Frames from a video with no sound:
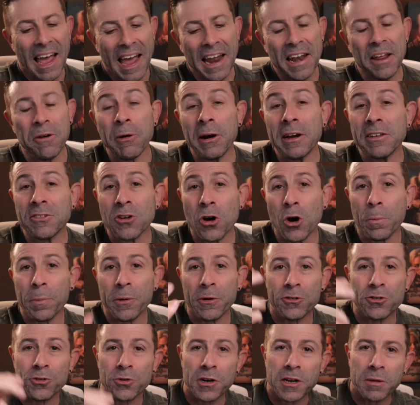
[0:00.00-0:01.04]
Anyways, I hope you're
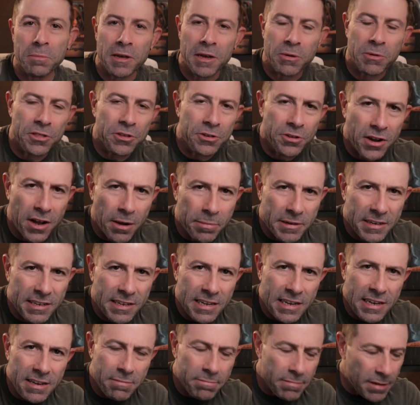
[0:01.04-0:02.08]
joining me with your cup of
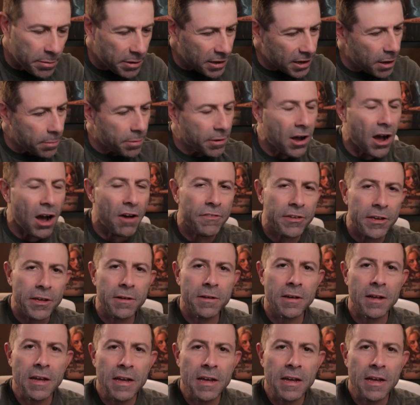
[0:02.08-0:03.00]
tea, maybe a cup of coffee,